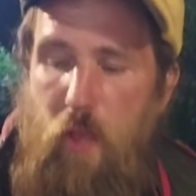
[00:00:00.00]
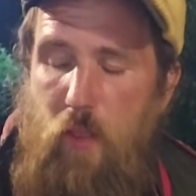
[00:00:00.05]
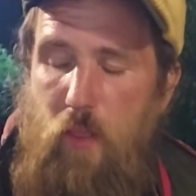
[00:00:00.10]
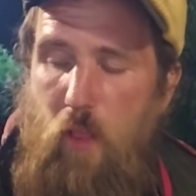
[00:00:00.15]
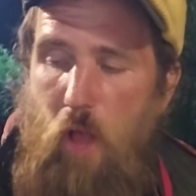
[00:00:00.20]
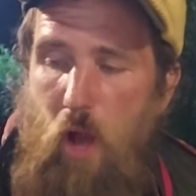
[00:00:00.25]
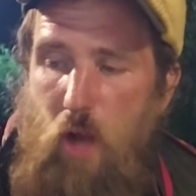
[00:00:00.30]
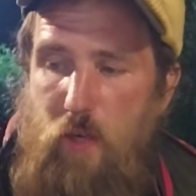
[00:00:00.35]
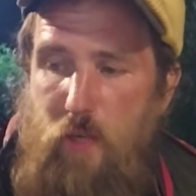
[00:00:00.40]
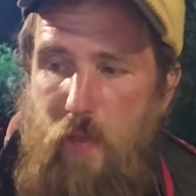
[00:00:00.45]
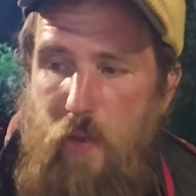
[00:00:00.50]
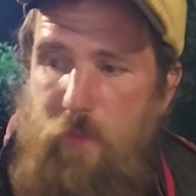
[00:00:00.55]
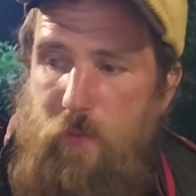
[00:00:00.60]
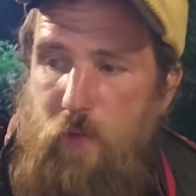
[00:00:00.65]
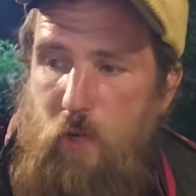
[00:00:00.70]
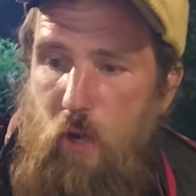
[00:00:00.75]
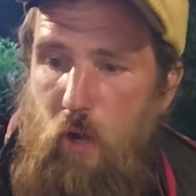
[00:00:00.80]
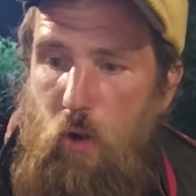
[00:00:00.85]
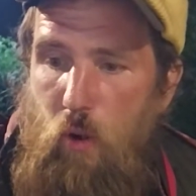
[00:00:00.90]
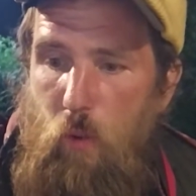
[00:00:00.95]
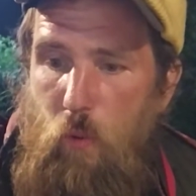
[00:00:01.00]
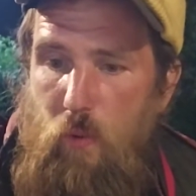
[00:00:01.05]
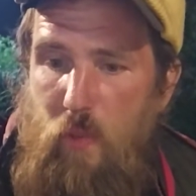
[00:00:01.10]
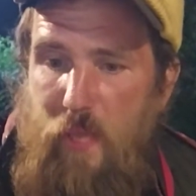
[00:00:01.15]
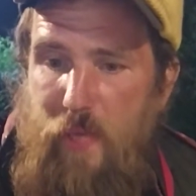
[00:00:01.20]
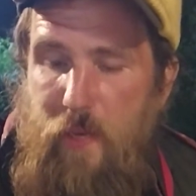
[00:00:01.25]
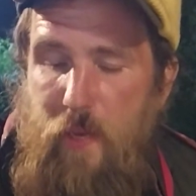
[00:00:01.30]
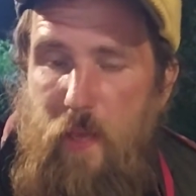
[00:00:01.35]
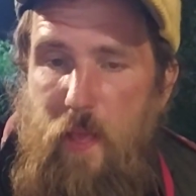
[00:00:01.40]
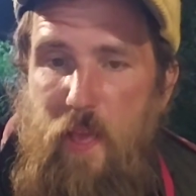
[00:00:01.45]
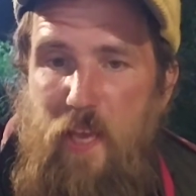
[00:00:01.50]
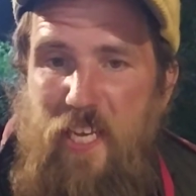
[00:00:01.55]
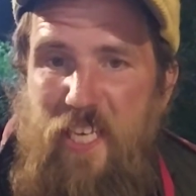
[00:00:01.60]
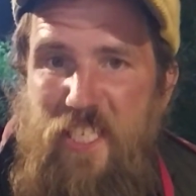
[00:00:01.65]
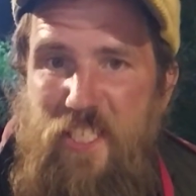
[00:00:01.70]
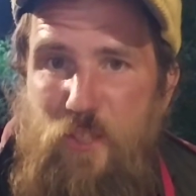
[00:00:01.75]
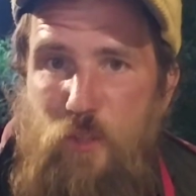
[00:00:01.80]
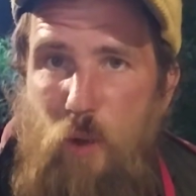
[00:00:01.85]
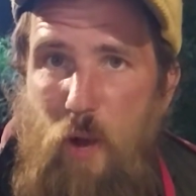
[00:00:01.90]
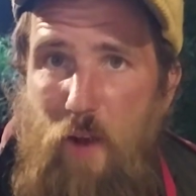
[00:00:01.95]
long time ago. Like,
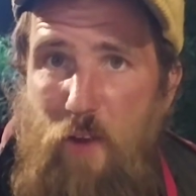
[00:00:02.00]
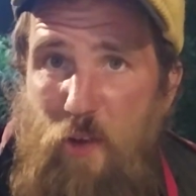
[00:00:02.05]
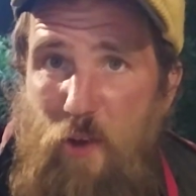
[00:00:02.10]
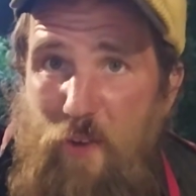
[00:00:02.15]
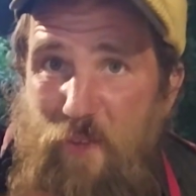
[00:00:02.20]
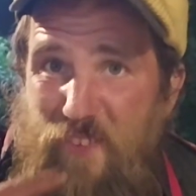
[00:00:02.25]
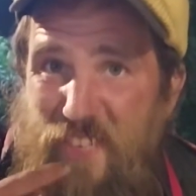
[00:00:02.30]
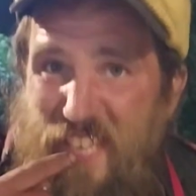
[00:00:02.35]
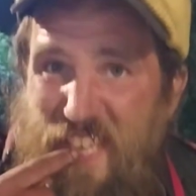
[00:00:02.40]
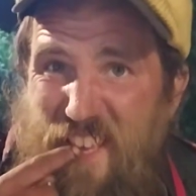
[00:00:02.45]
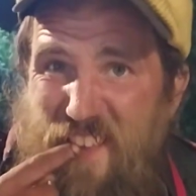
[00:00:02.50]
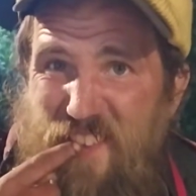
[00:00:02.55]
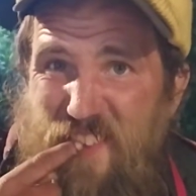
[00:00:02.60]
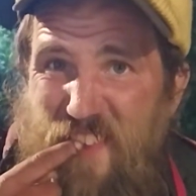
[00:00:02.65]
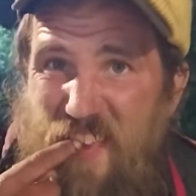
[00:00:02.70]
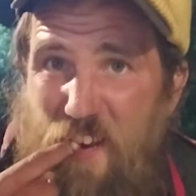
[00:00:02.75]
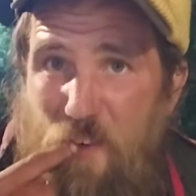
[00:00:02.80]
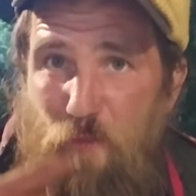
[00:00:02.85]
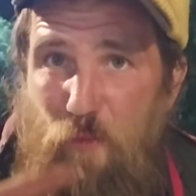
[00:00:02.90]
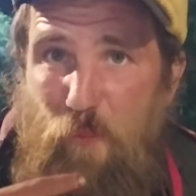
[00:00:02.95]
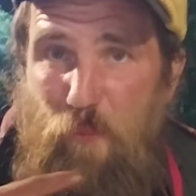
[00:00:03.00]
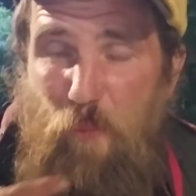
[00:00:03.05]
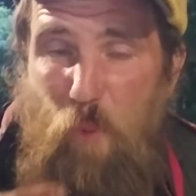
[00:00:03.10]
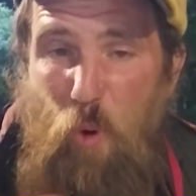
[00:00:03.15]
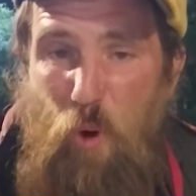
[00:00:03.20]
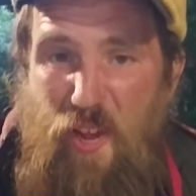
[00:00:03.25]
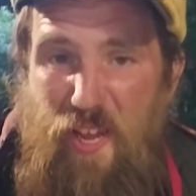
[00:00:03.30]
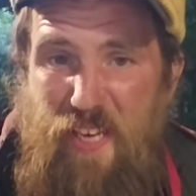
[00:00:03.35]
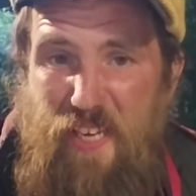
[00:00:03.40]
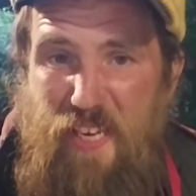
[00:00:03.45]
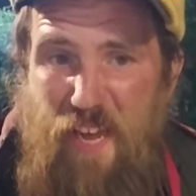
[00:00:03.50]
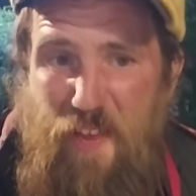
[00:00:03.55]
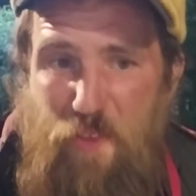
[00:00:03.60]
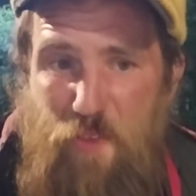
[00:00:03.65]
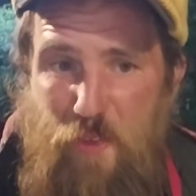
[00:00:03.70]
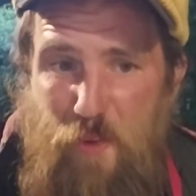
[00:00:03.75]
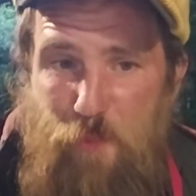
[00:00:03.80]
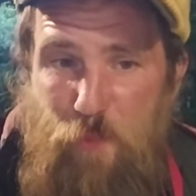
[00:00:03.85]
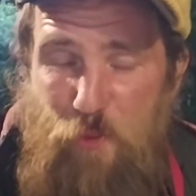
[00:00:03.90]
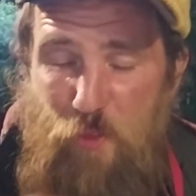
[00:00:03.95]
you know how you have teeth, and if a boy kind
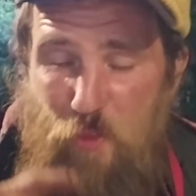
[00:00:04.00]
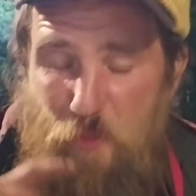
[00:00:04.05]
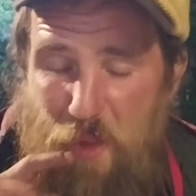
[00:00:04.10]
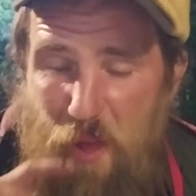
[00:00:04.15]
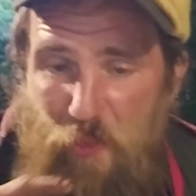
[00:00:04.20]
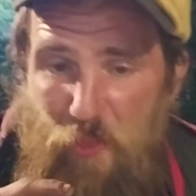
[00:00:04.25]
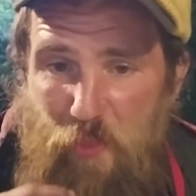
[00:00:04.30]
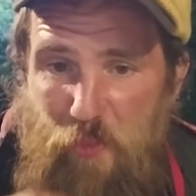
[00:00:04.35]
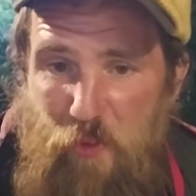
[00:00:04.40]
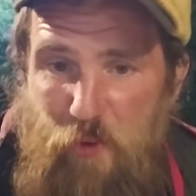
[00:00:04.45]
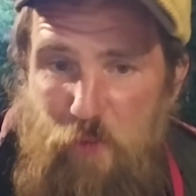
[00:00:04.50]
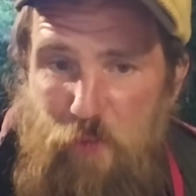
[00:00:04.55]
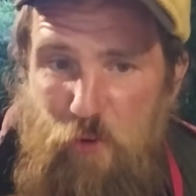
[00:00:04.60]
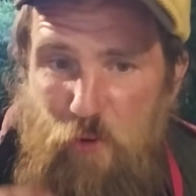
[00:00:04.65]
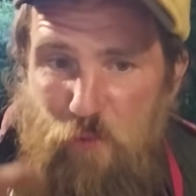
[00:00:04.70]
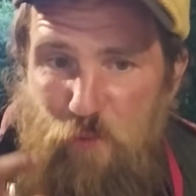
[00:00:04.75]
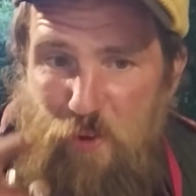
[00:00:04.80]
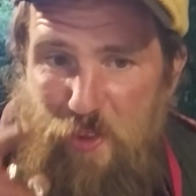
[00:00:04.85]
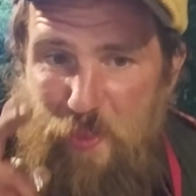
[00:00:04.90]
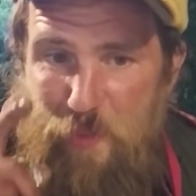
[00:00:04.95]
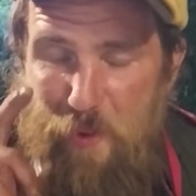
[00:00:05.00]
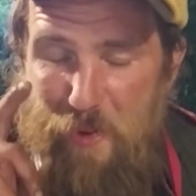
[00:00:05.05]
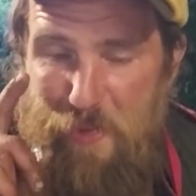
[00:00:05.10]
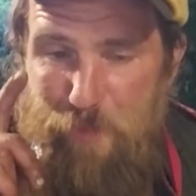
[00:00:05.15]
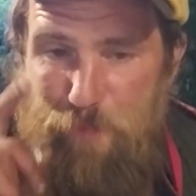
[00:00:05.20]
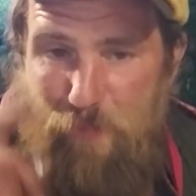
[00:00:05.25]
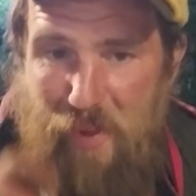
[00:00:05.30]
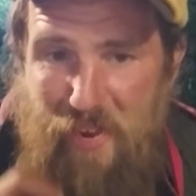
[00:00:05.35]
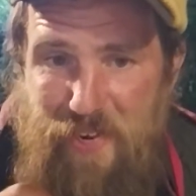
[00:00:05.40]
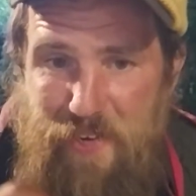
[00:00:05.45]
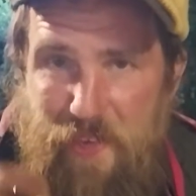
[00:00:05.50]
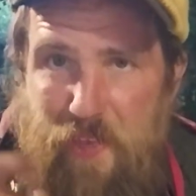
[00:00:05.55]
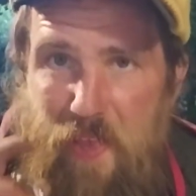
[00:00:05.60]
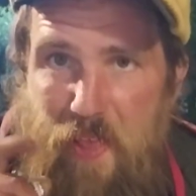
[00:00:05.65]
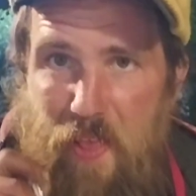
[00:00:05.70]
of puts his mouth on there, they're afraid they might bite.